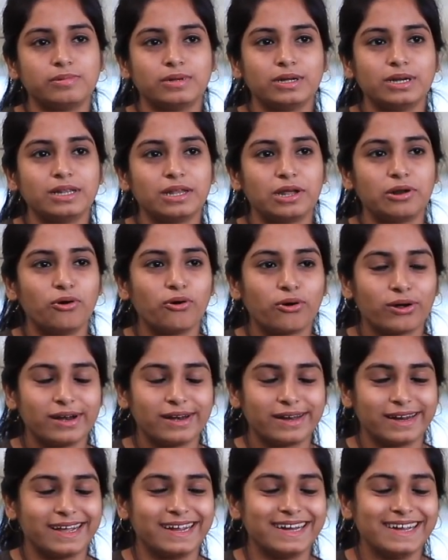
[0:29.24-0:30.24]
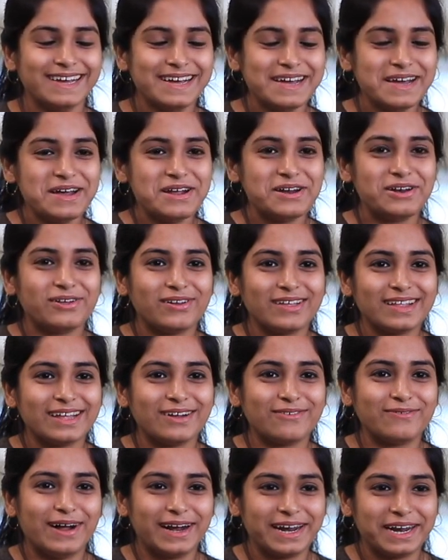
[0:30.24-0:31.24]
in the local train, during
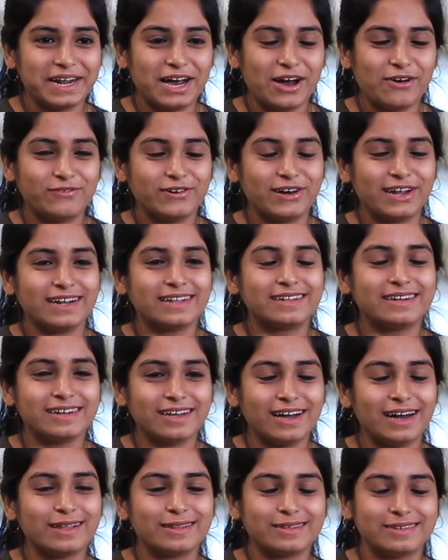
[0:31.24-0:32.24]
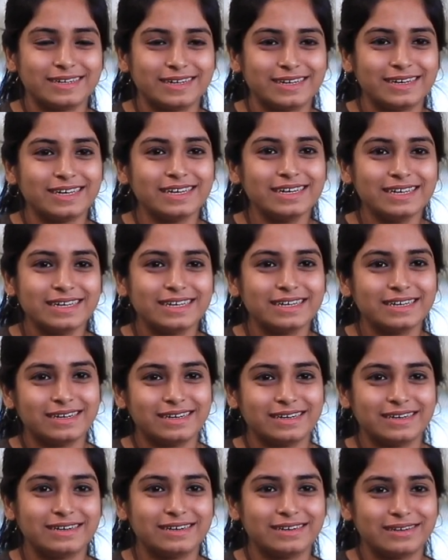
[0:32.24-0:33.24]
that 1.5 hour and 3 hours journey
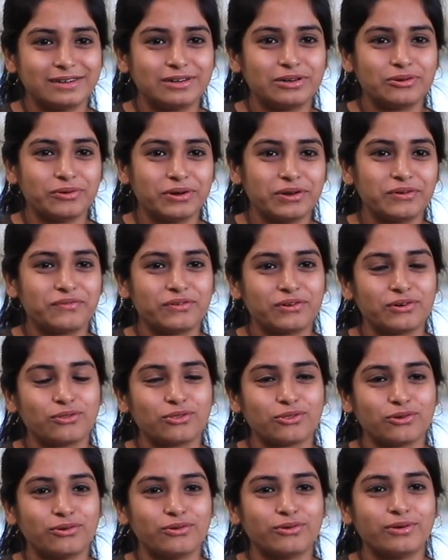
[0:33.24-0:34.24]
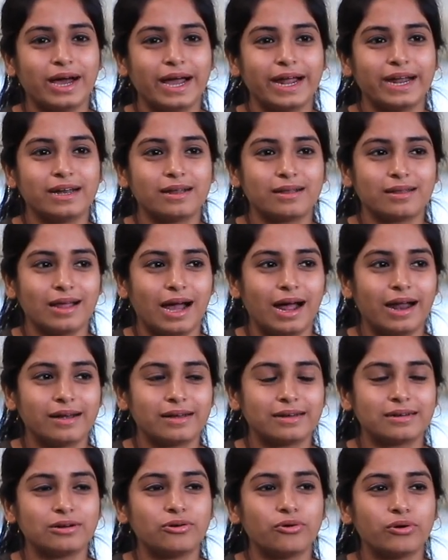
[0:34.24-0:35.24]
to and fro. So I start
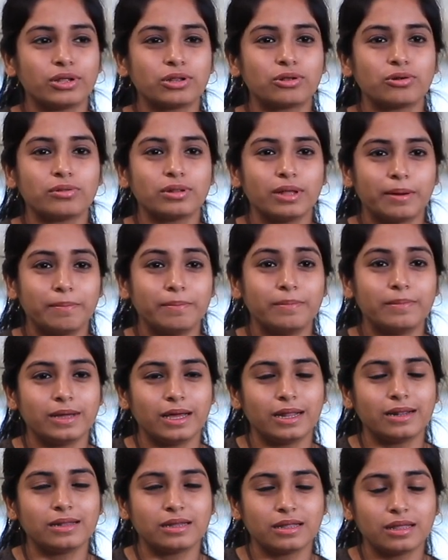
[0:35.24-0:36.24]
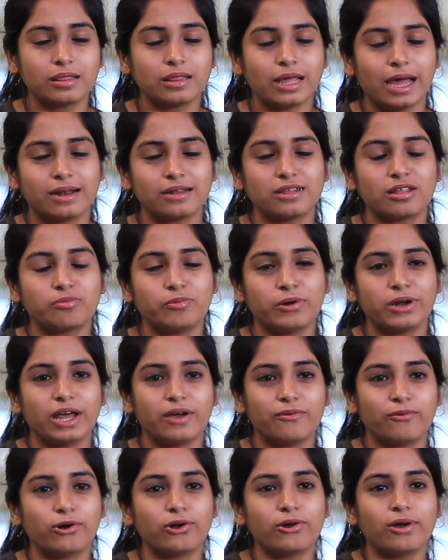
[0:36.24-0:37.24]
going through the, at this point,
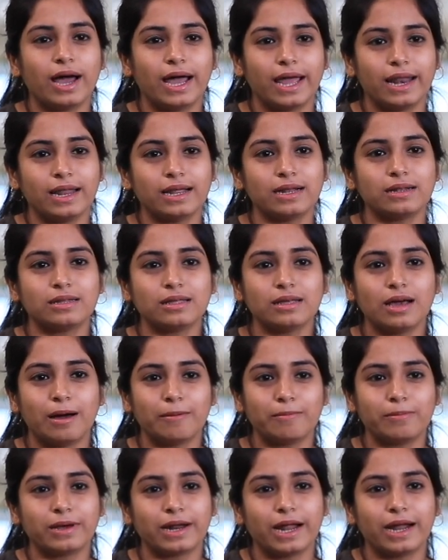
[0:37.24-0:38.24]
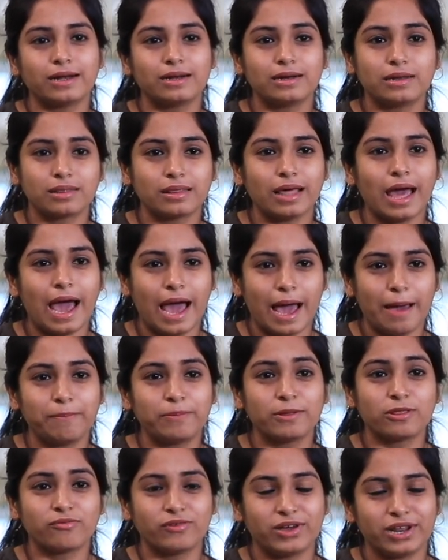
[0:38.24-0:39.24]
I want to highlight the upGrad
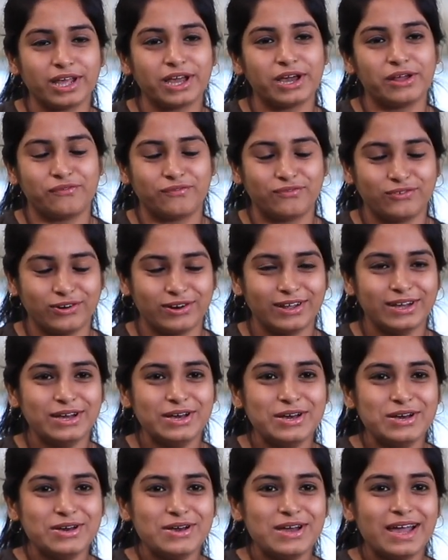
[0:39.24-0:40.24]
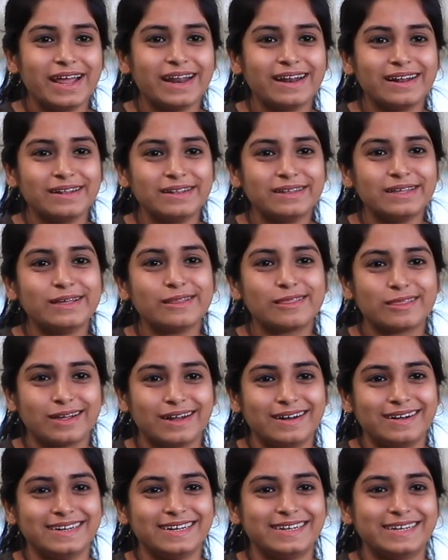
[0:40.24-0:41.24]
app is very helpful in these
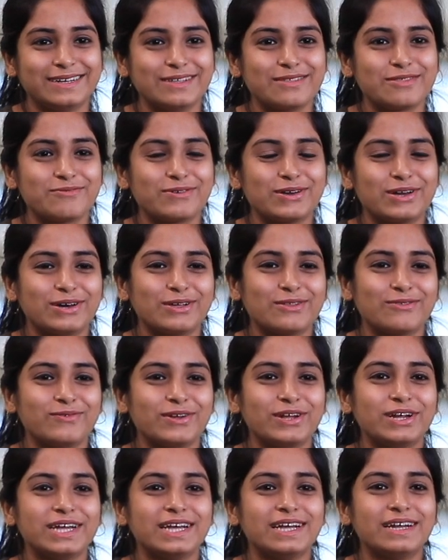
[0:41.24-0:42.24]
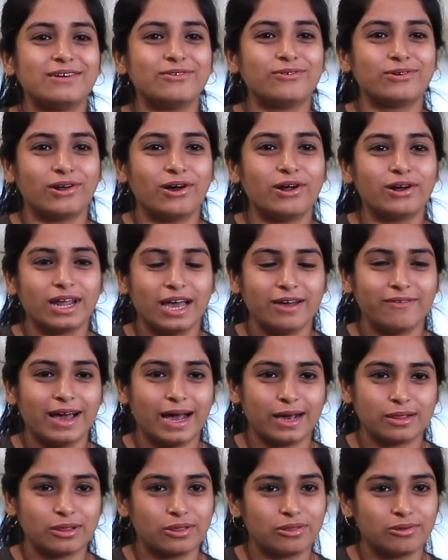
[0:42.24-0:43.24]
conditions, because we do not have
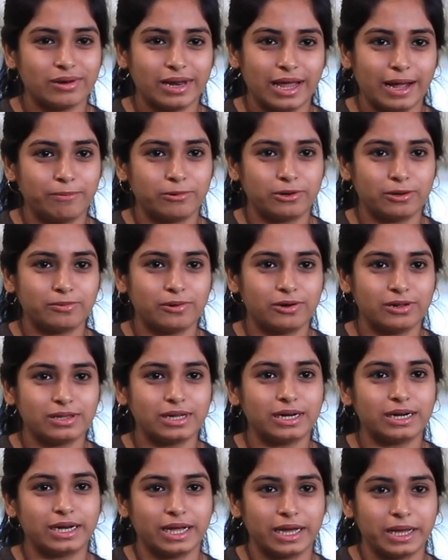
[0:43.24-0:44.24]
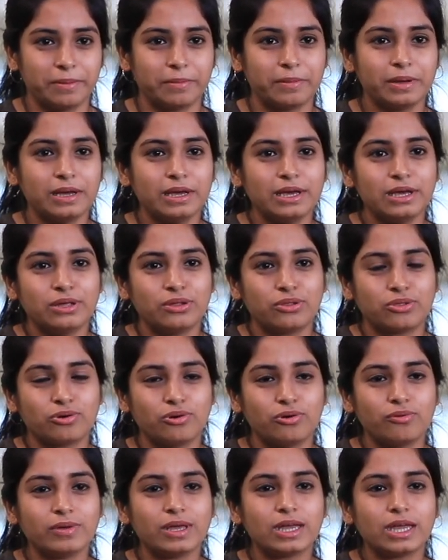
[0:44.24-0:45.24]
access to laptop all the time.
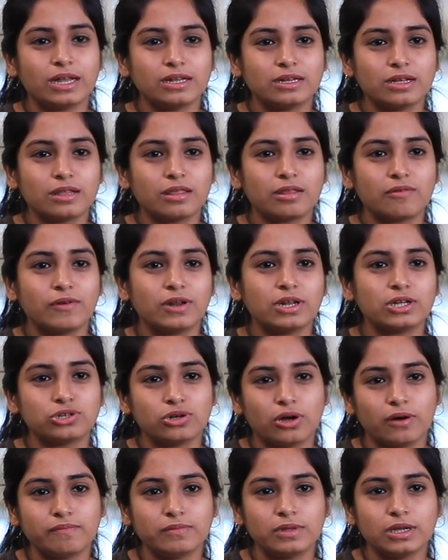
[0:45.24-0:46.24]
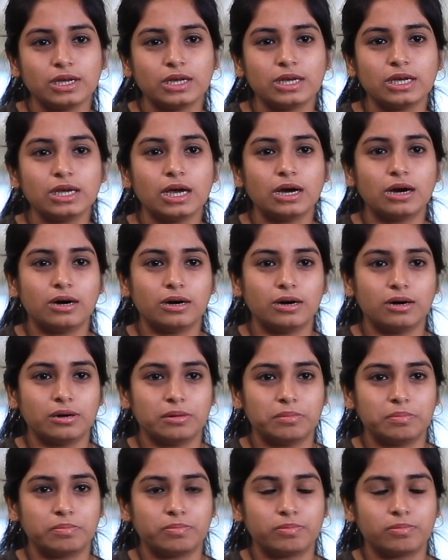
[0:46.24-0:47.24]
So we can just finish off
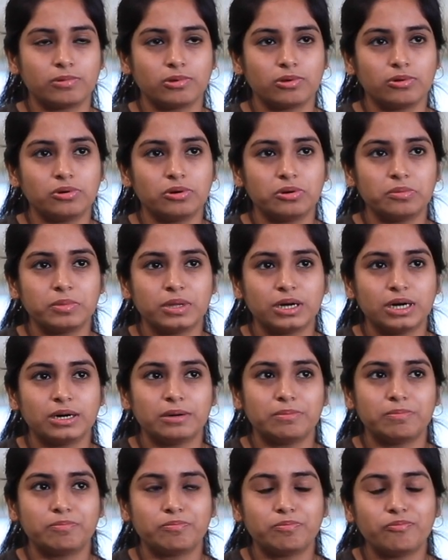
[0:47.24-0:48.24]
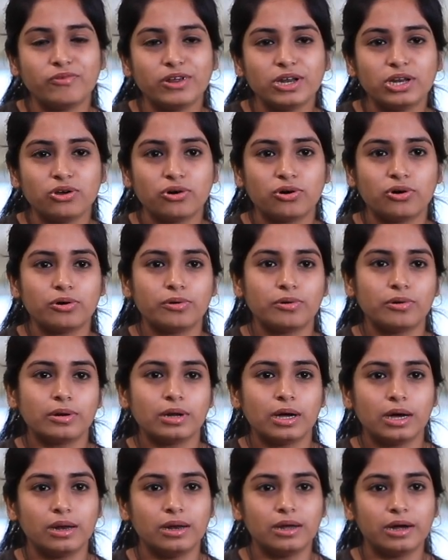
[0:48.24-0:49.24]
the, you know, the video
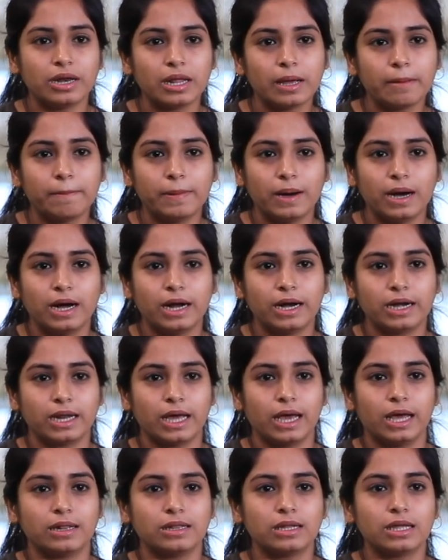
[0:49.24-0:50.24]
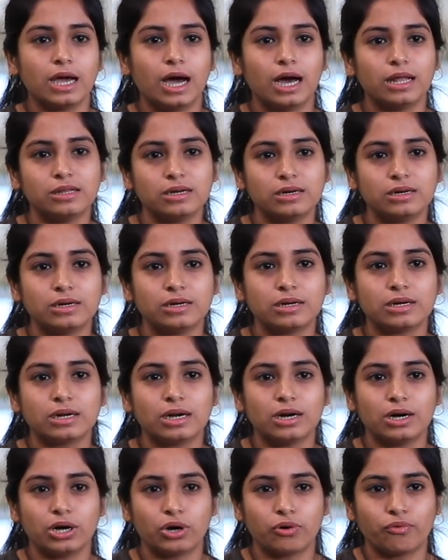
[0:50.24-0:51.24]
learning part and the
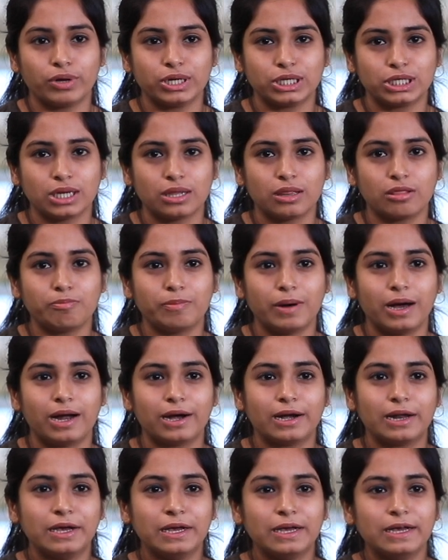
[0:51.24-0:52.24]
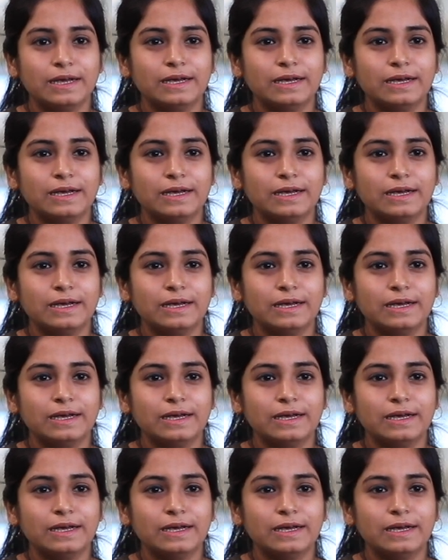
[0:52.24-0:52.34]
other questions part